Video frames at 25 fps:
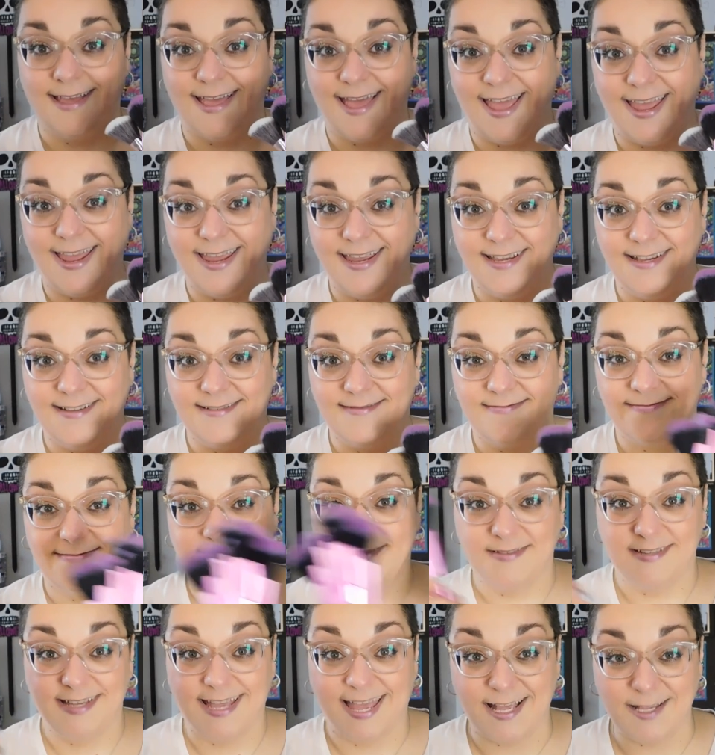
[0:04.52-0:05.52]
Hey,
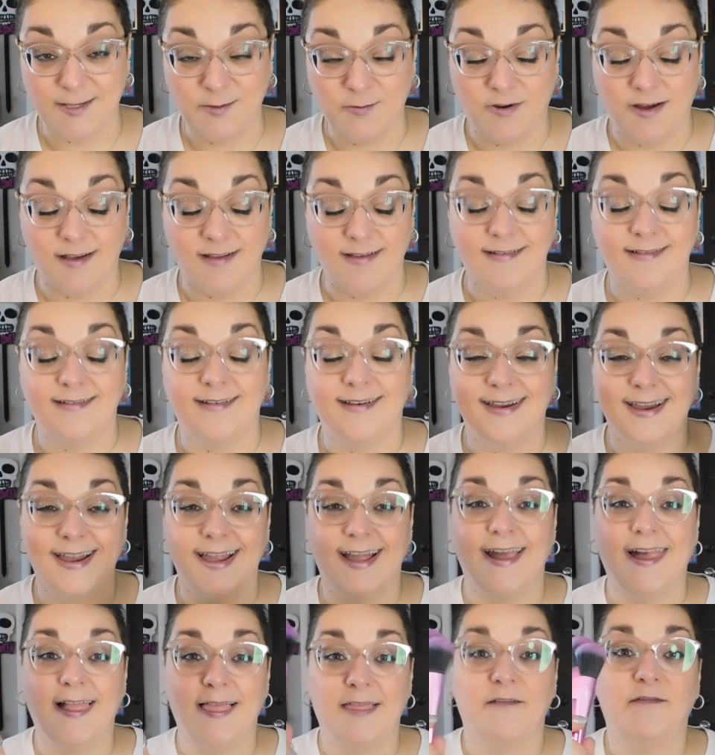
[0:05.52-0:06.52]
guess what?
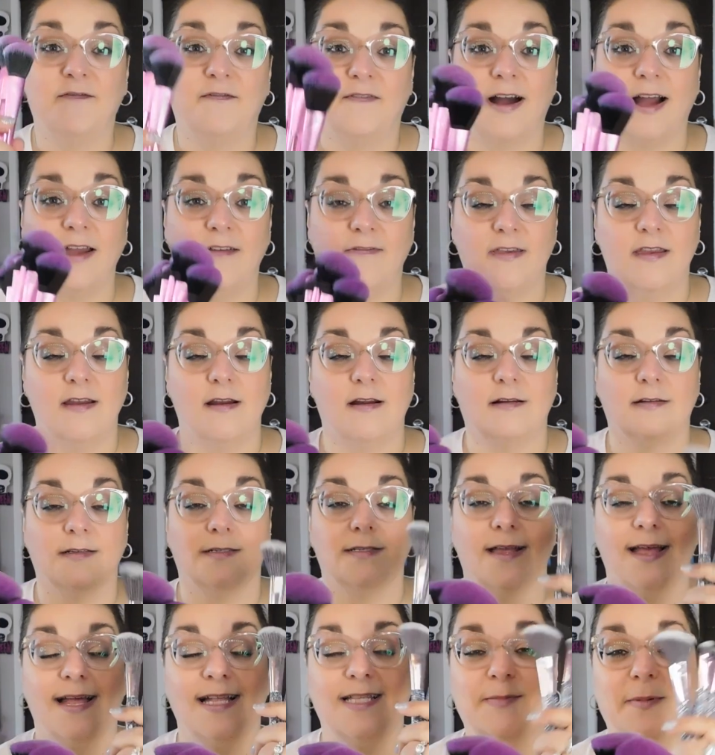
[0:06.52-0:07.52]
5 years.
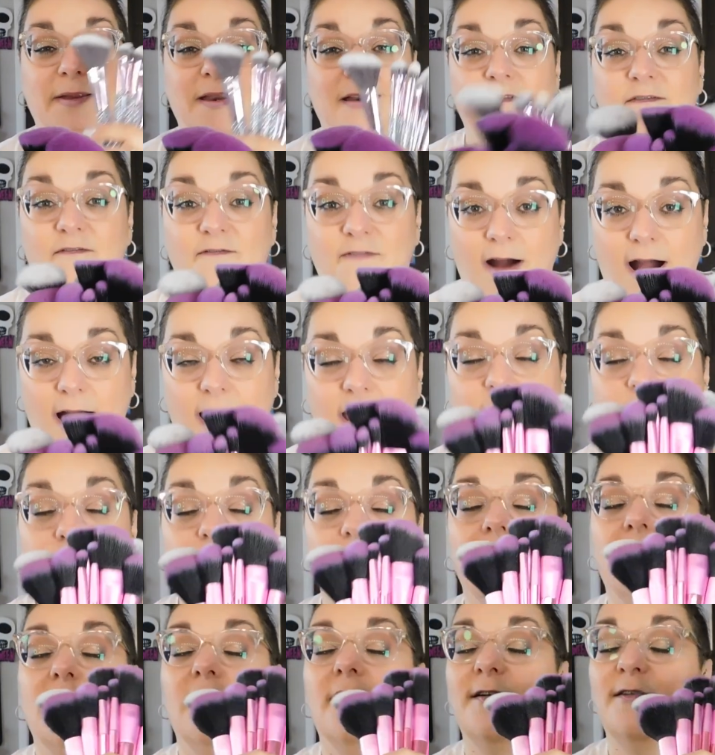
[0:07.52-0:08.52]
It's been 5
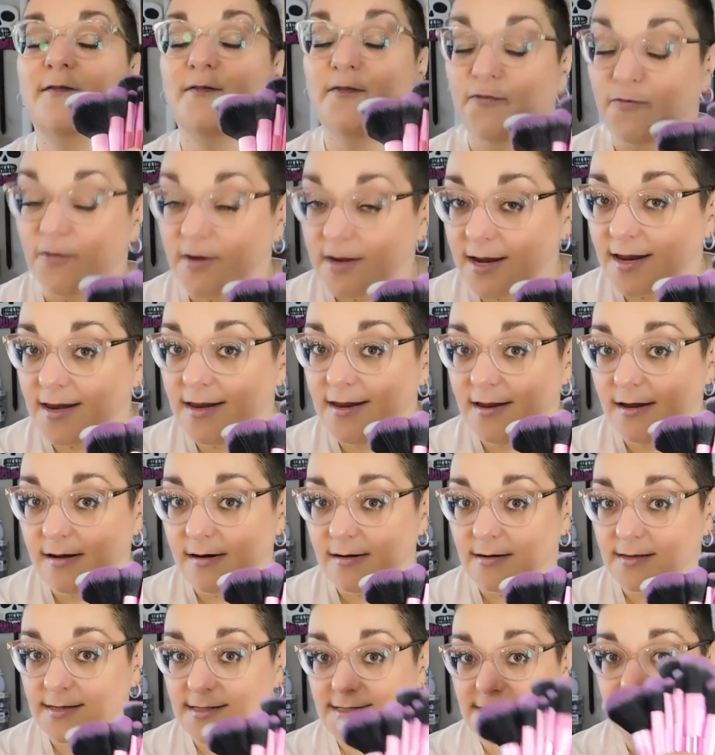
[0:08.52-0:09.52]
freaking
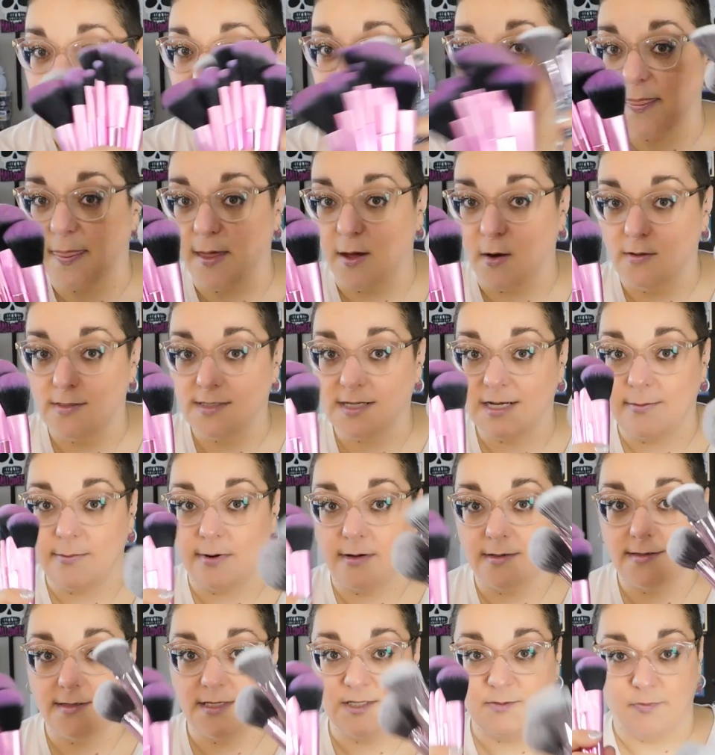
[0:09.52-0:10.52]
years since I posted
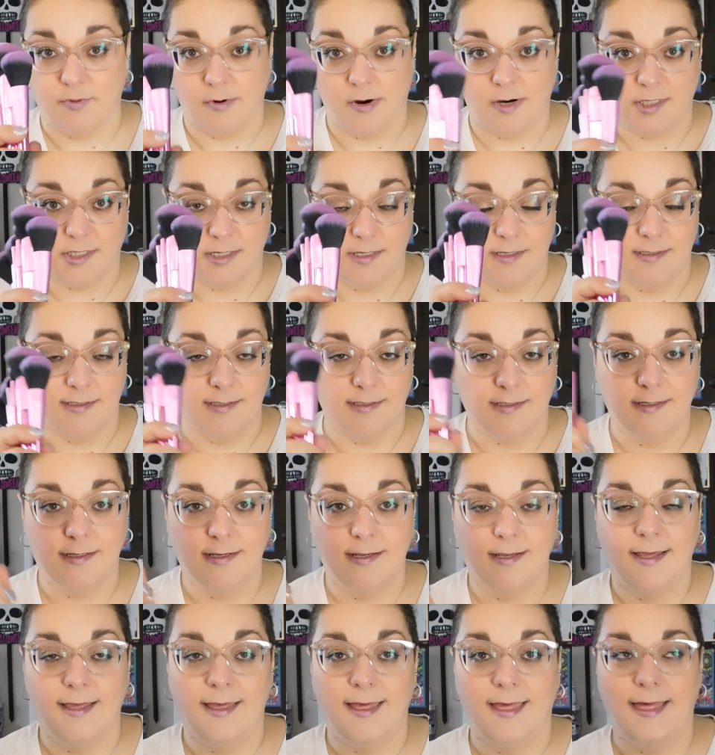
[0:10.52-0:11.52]
about these brushes.
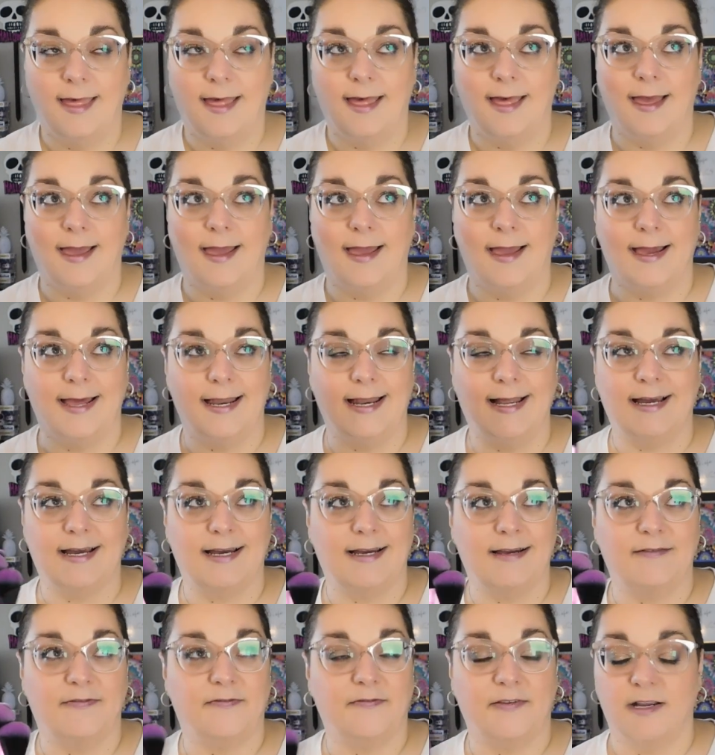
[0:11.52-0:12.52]
And
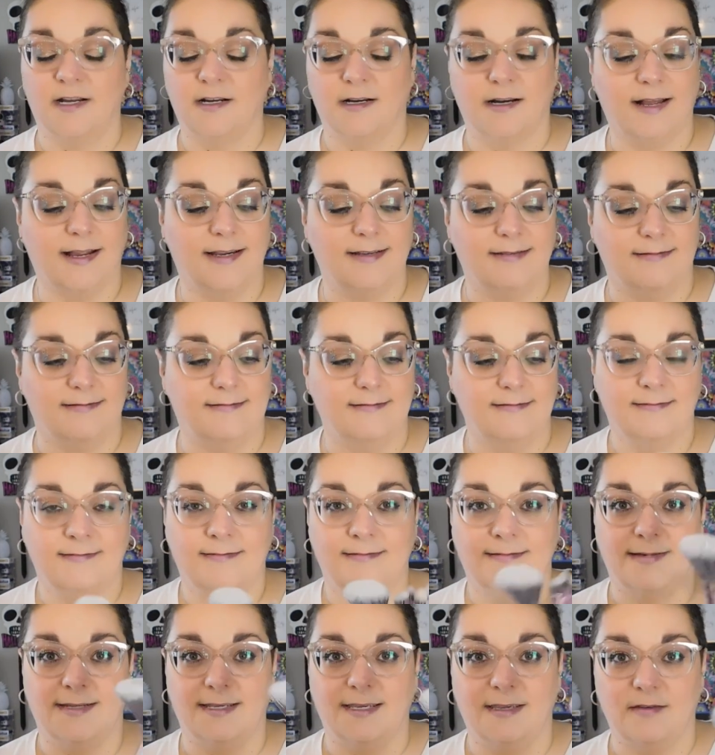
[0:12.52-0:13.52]
I figured I'd
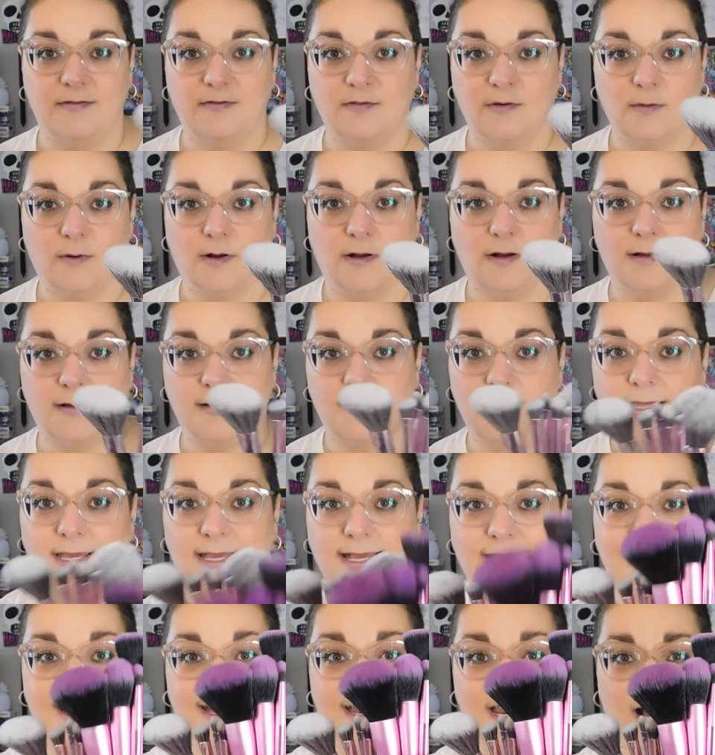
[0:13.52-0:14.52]
give you all,
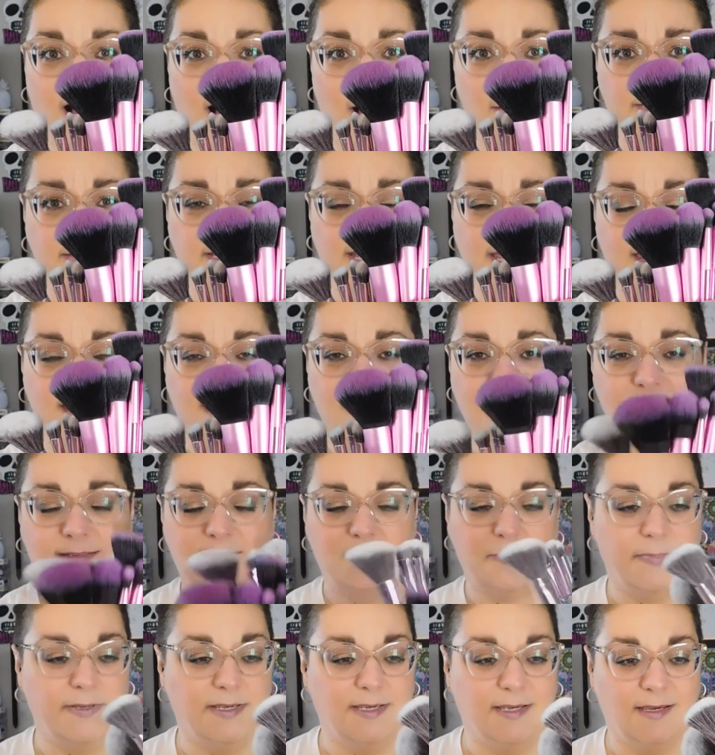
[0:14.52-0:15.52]
like, an update.
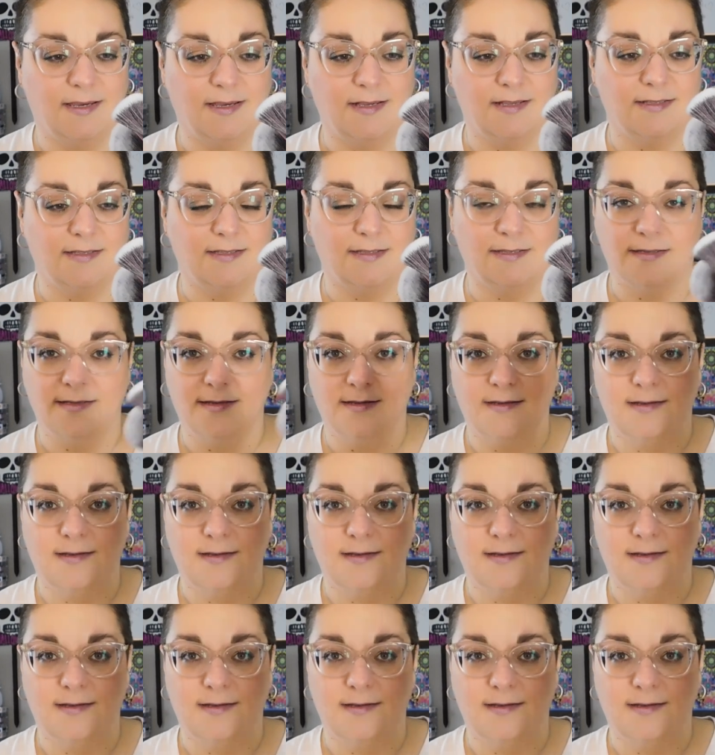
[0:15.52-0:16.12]
Because